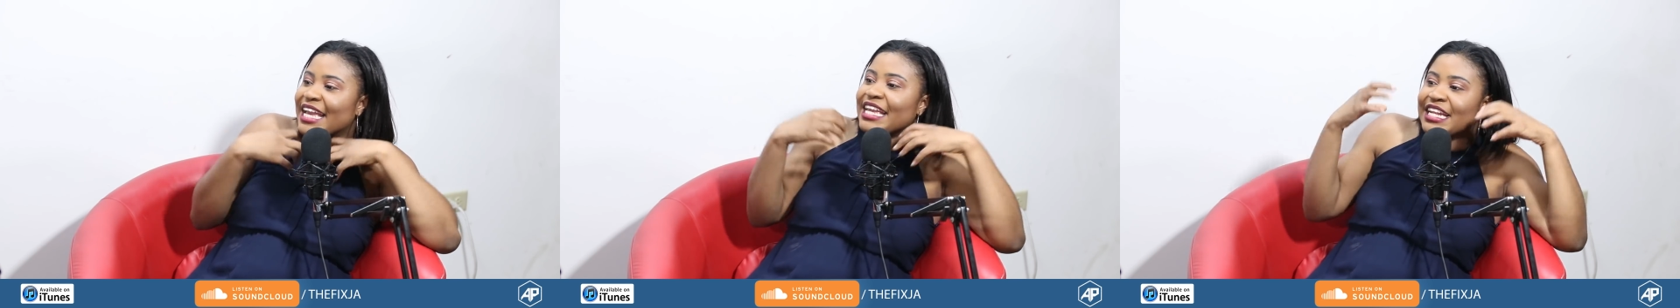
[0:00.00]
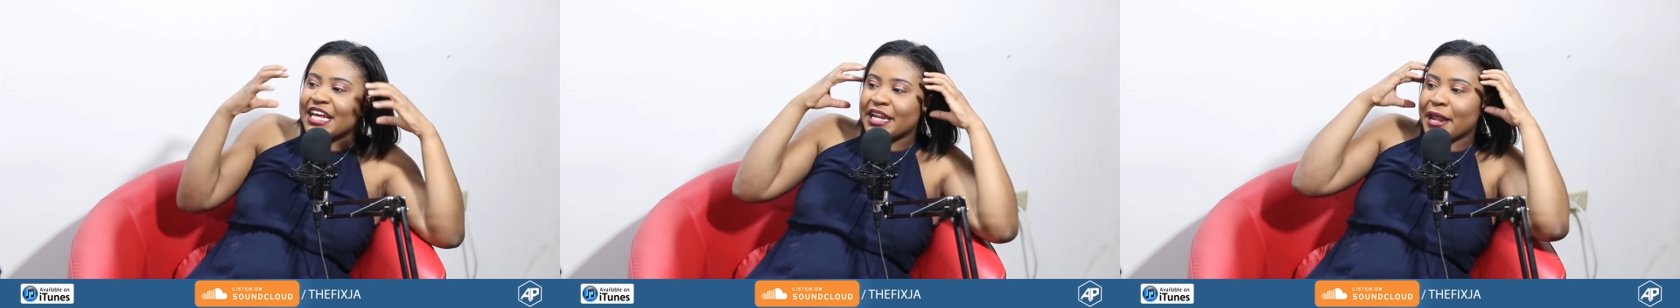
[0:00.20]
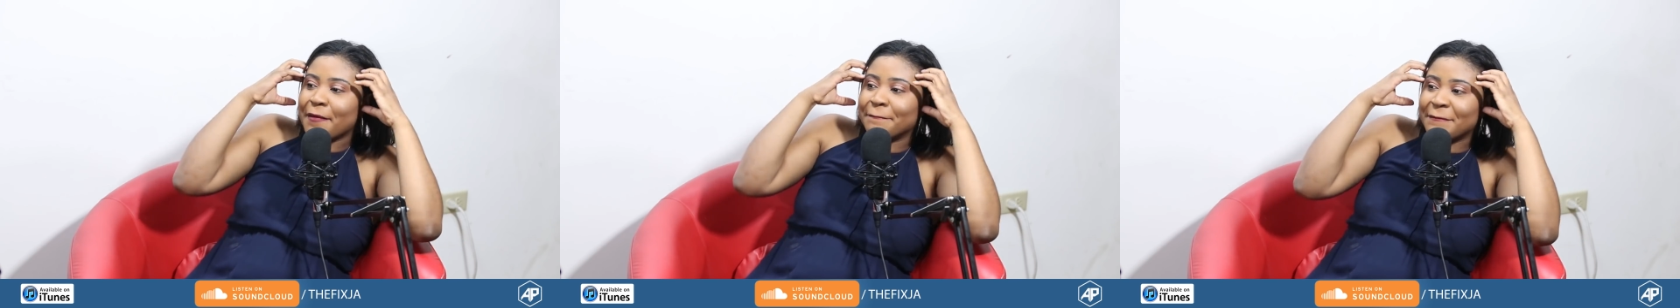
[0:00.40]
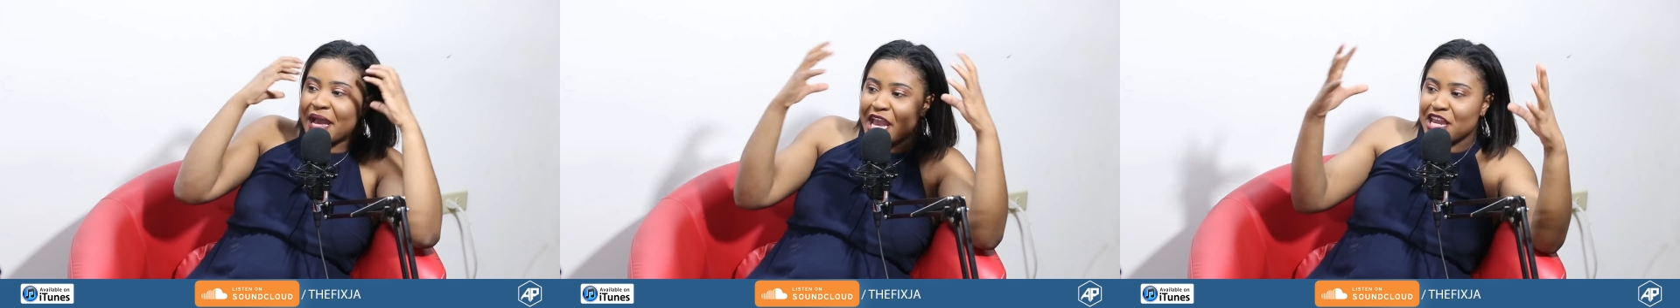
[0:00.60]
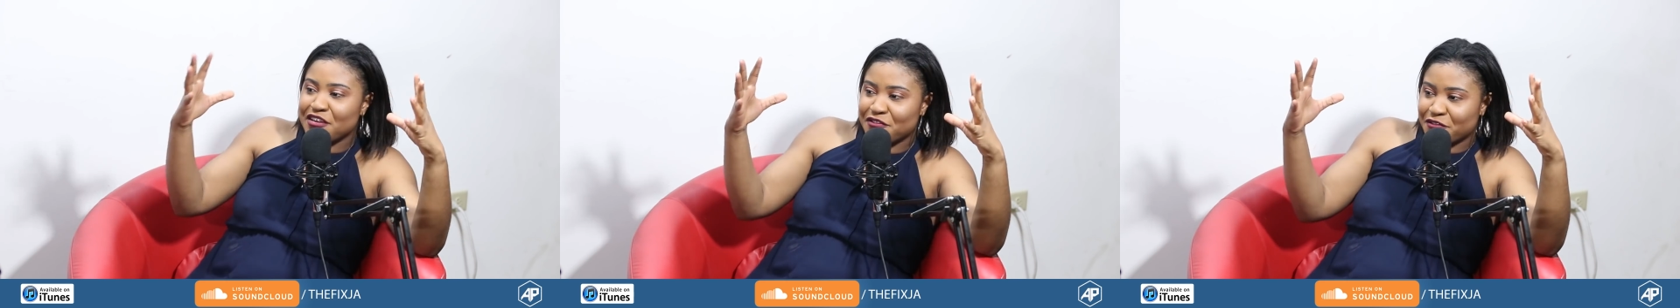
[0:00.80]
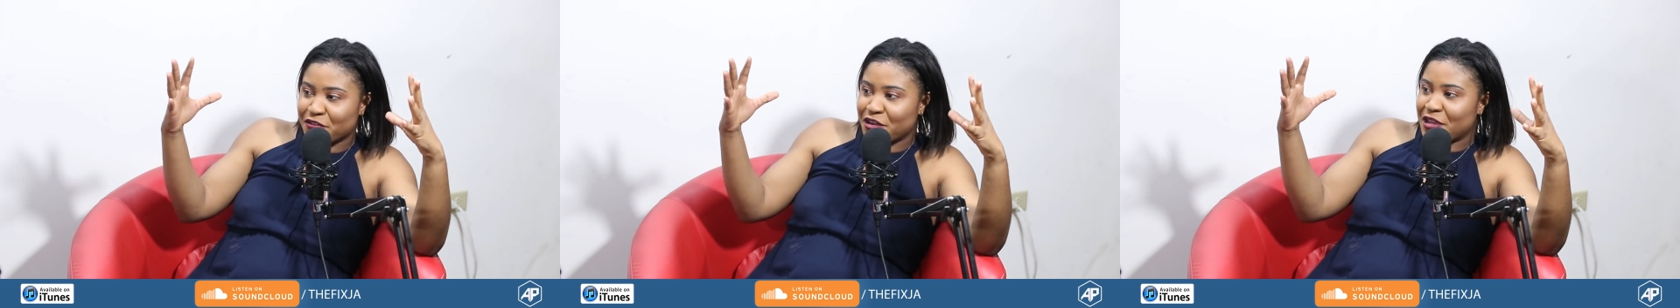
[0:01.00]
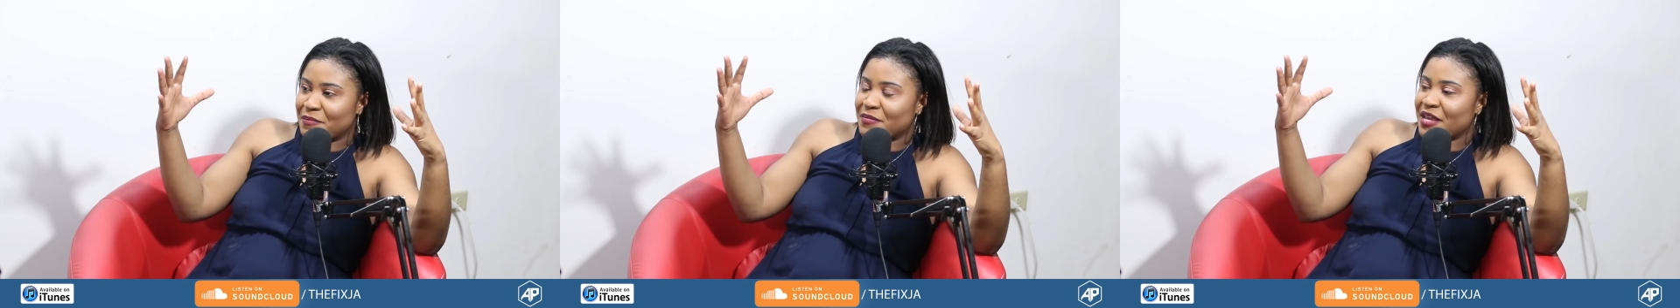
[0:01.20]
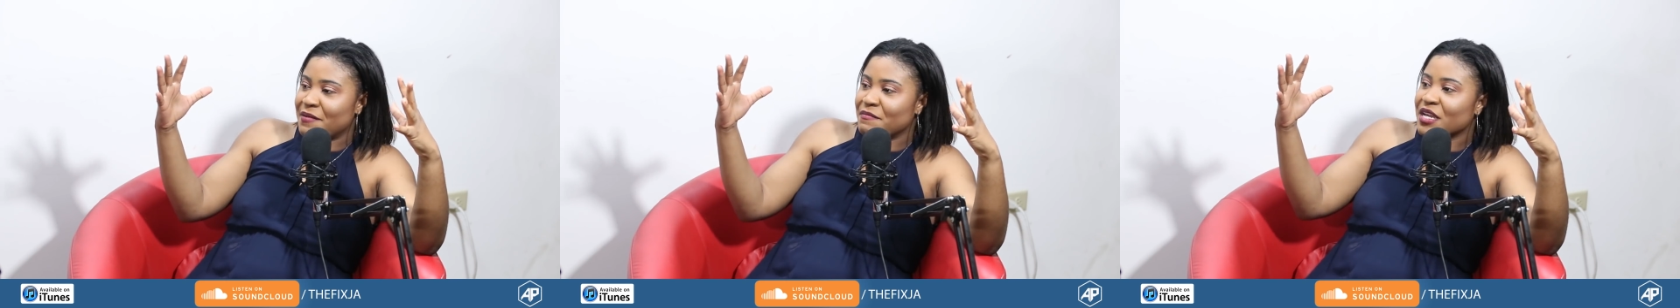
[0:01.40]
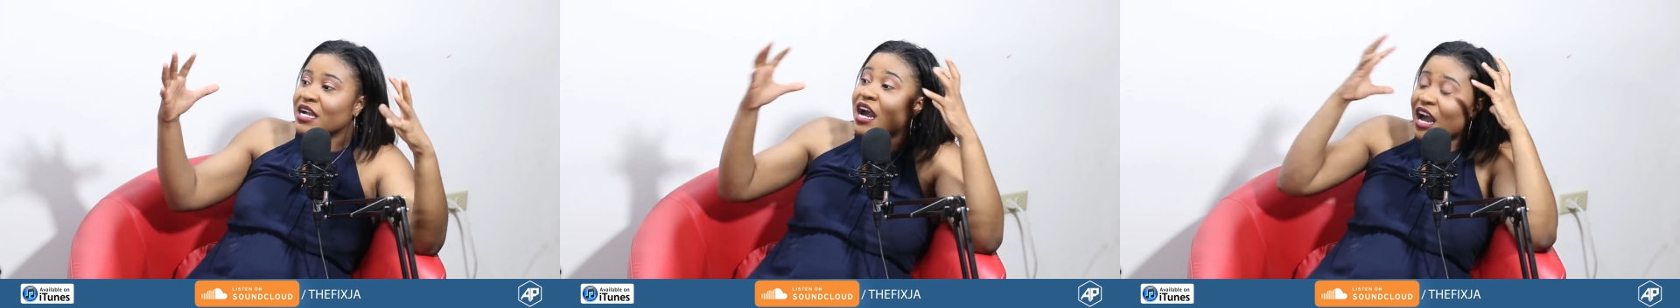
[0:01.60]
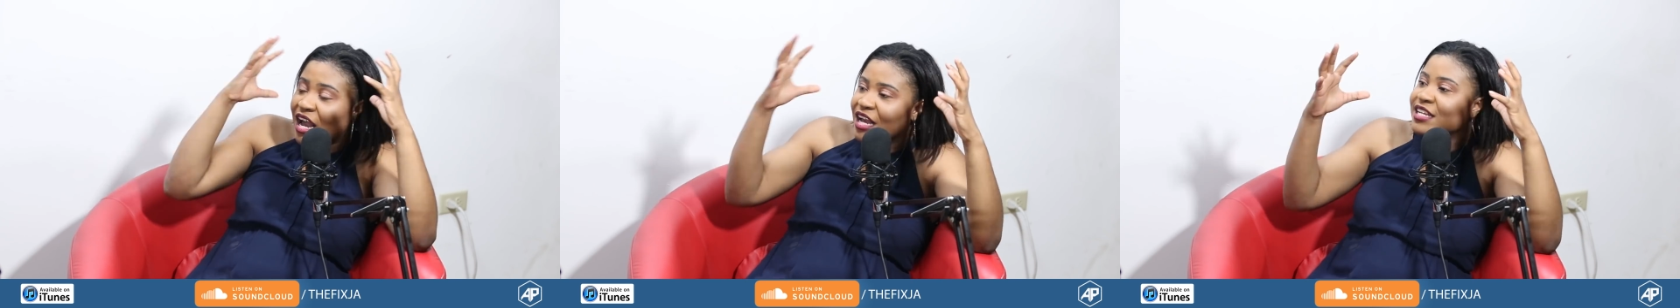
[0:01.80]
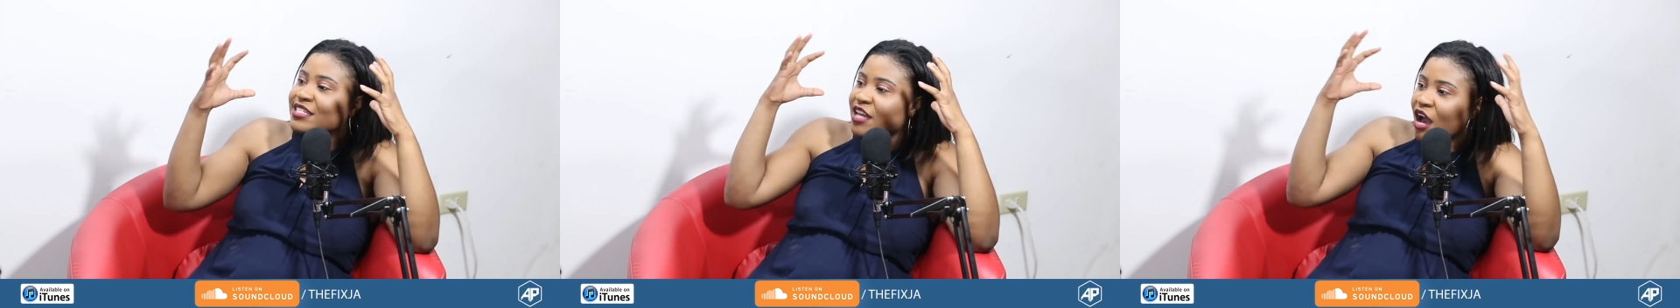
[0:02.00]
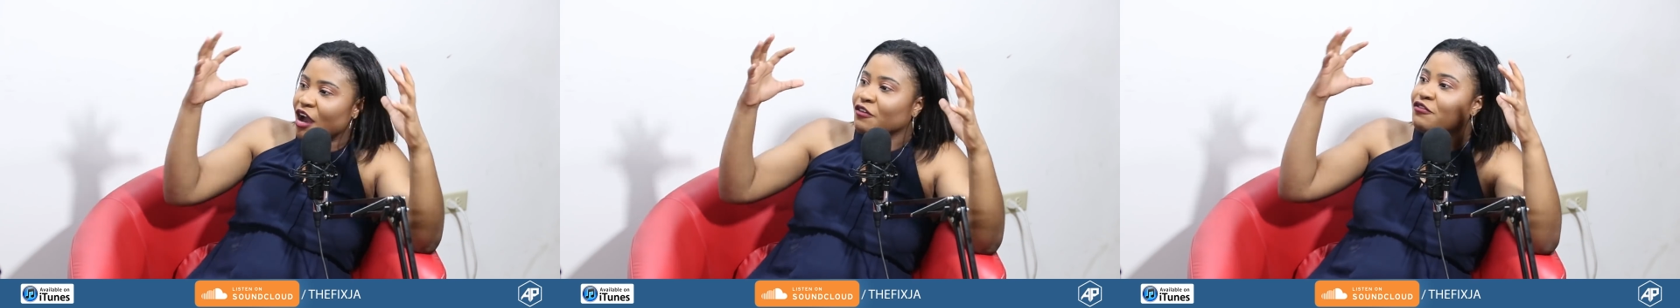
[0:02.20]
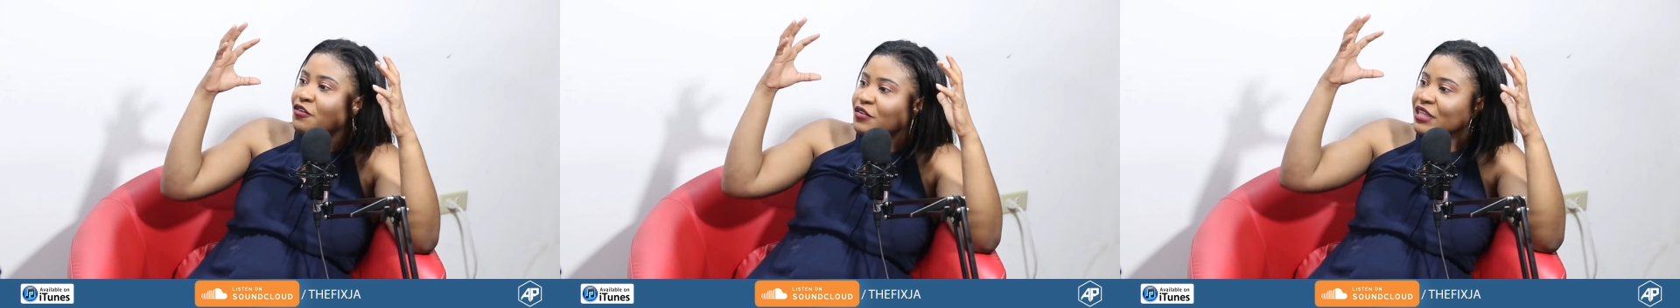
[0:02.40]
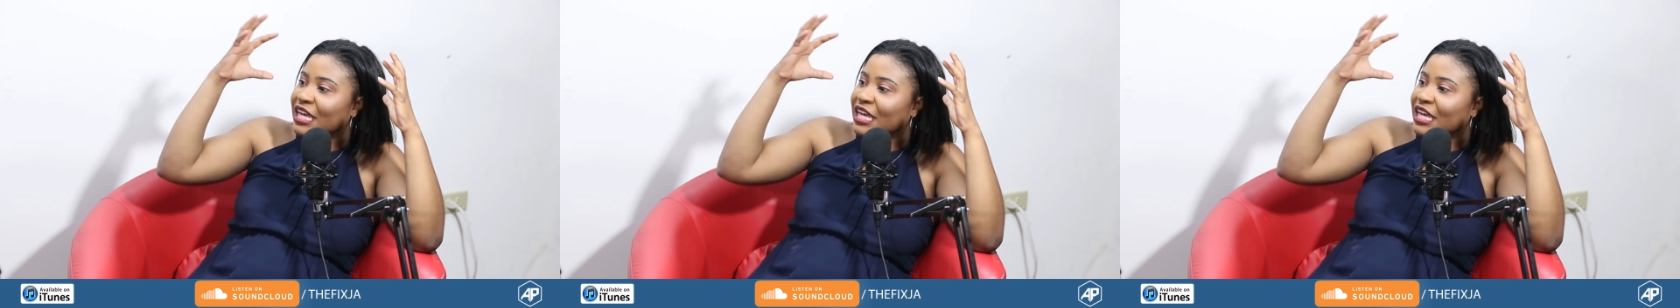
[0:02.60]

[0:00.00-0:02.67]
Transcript: in a mind frame there because of